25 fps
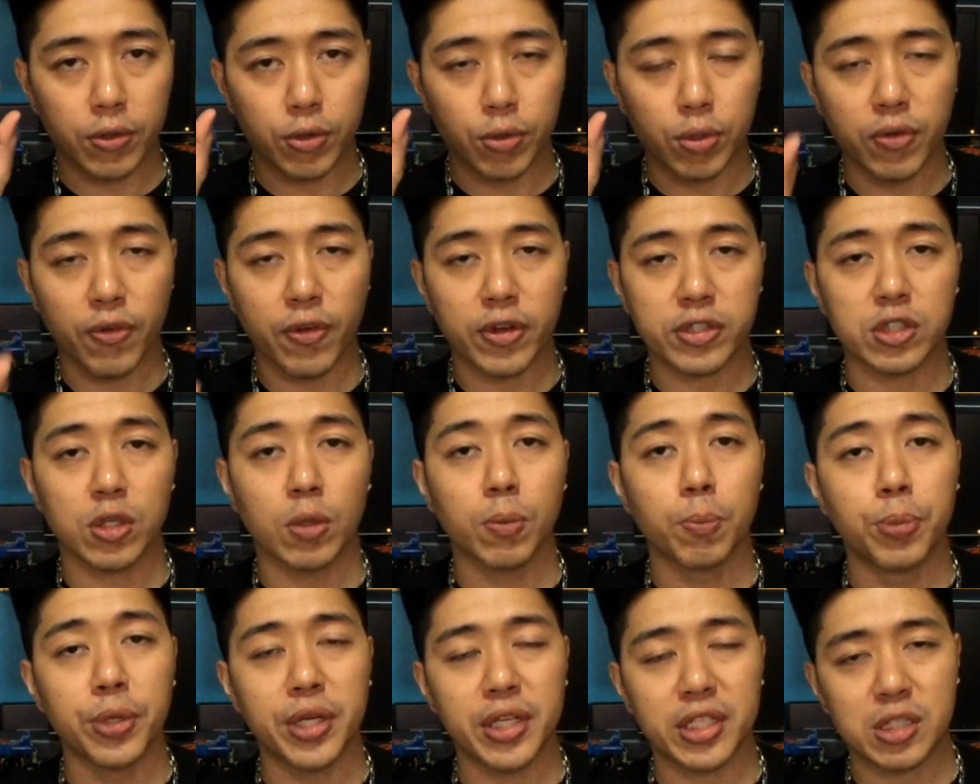
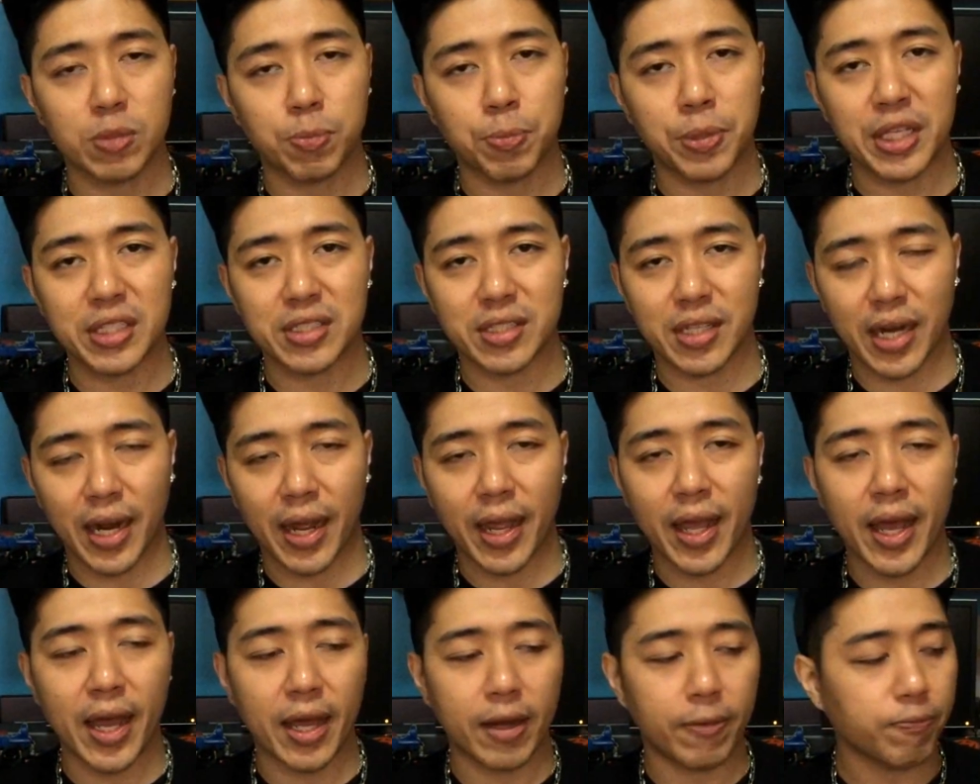Universal Breech piece that
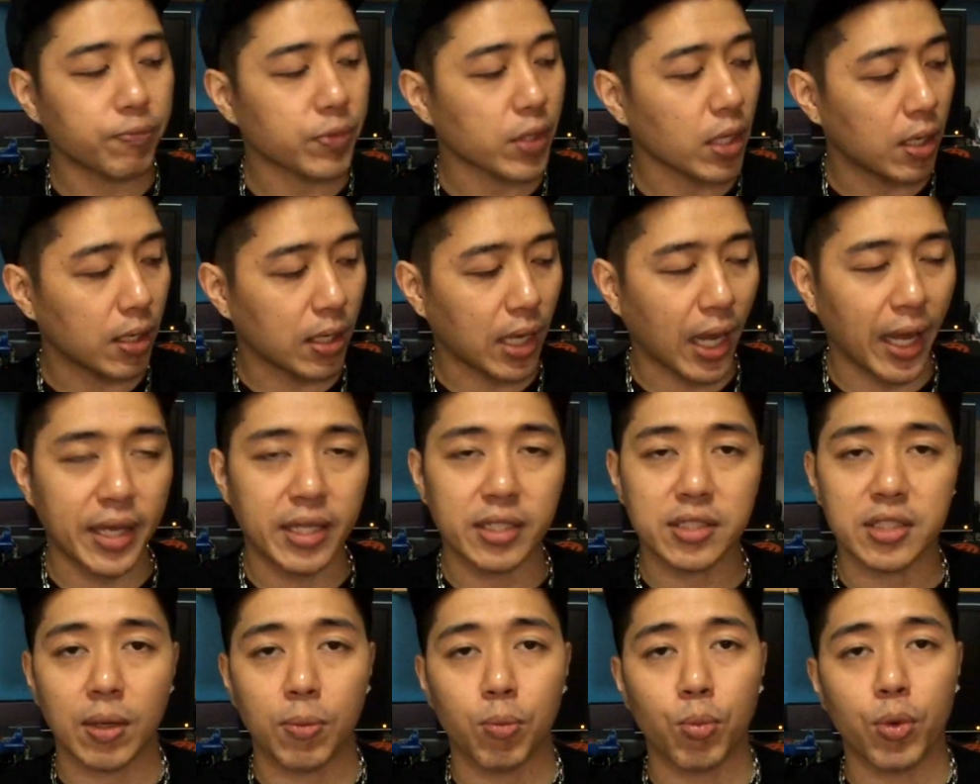I had
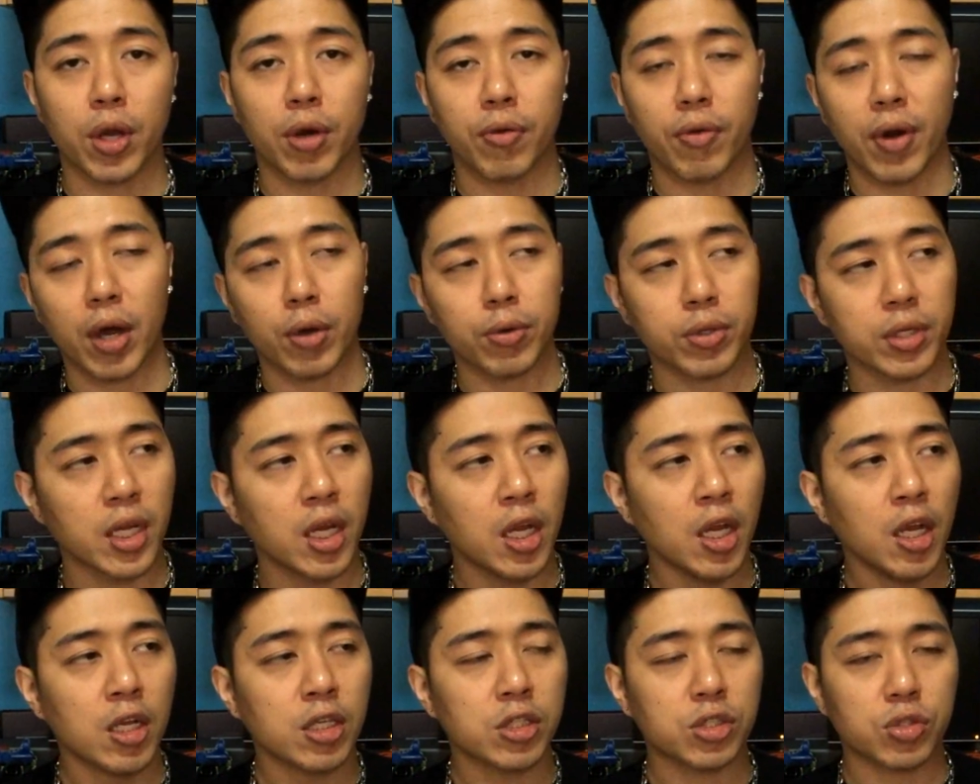lying somewhere around.
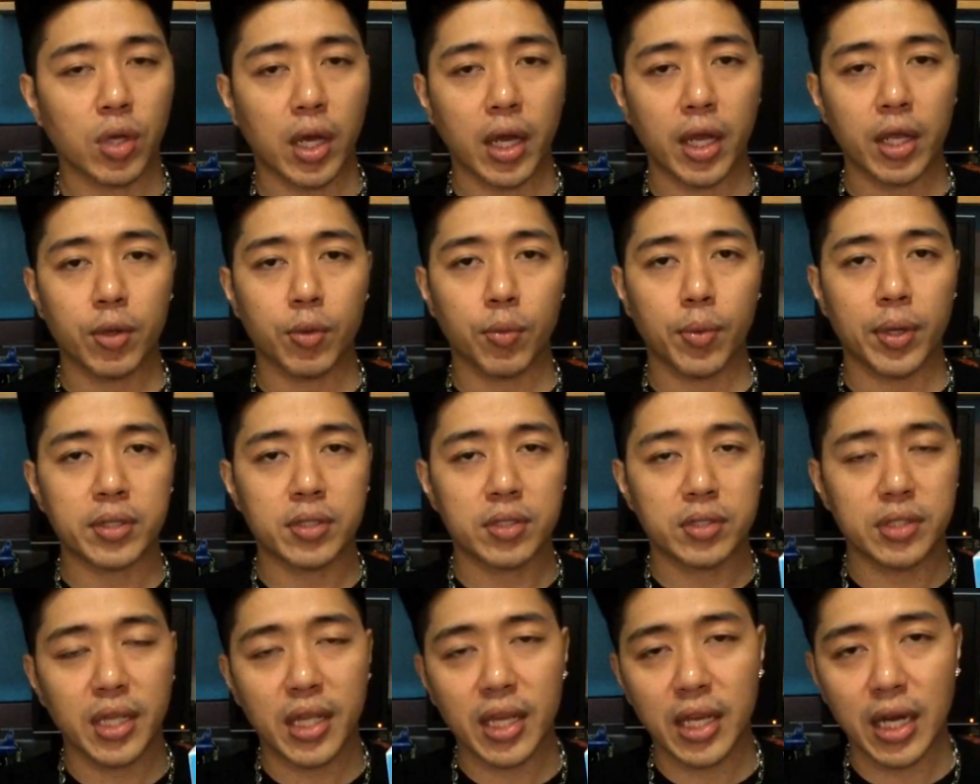So I
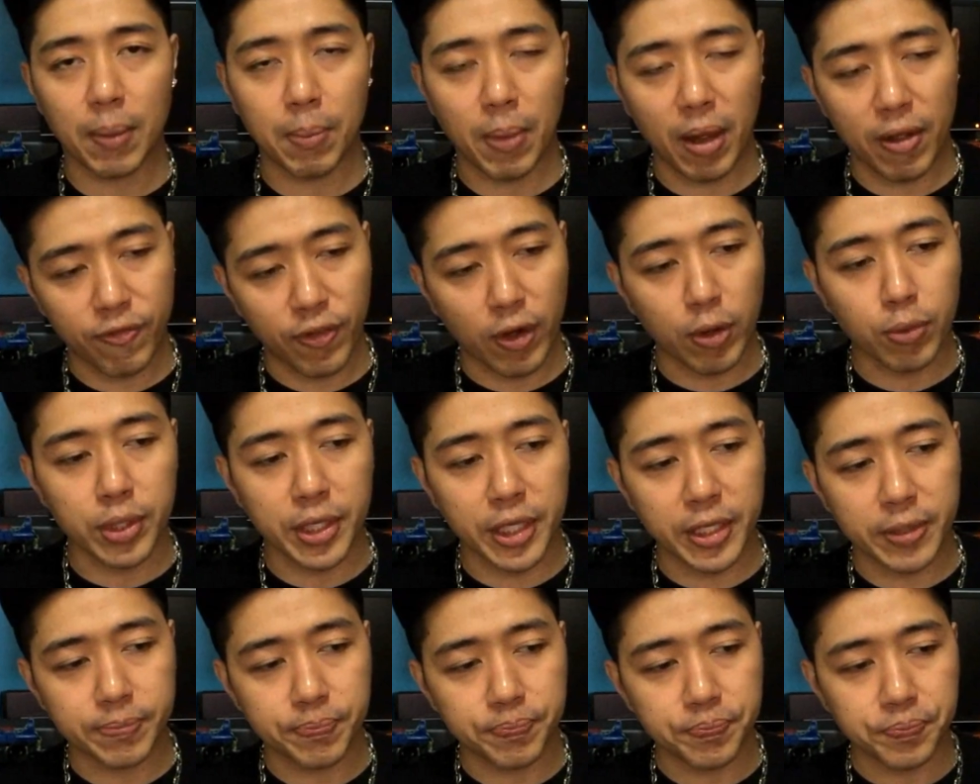went to dig it up, I
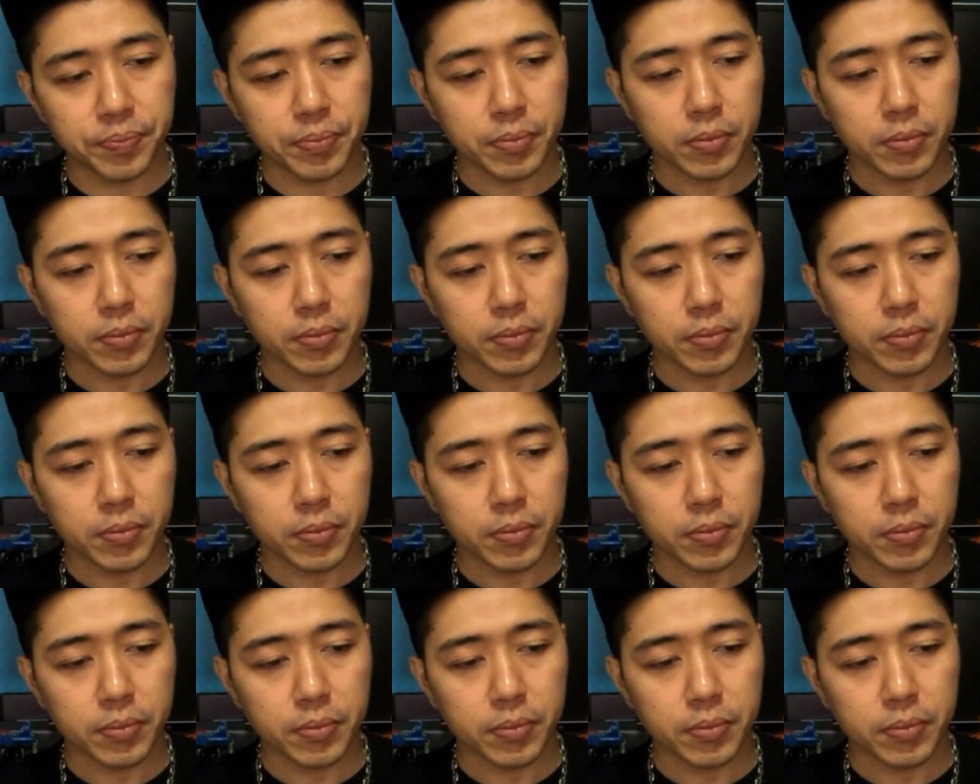found it.